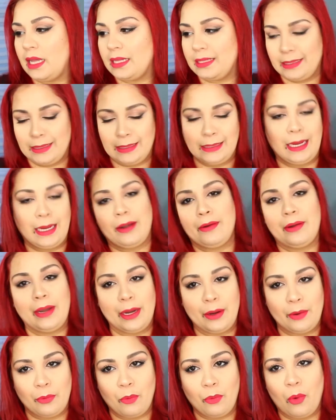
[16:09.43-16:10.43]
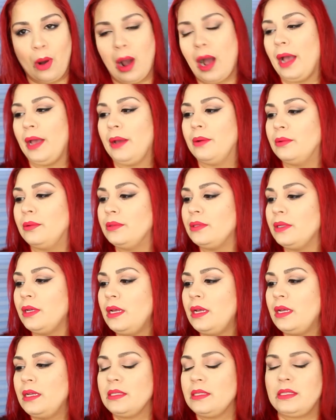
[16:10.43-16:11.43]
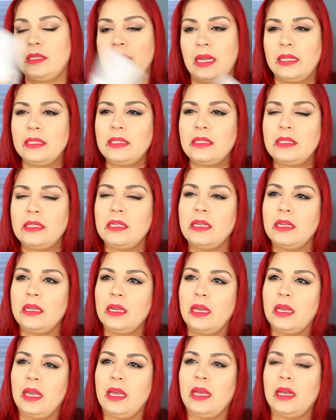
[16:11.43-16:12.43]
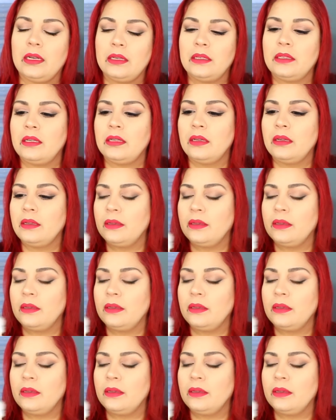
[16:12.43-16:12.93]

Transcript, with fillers: and Daring Wild scent. And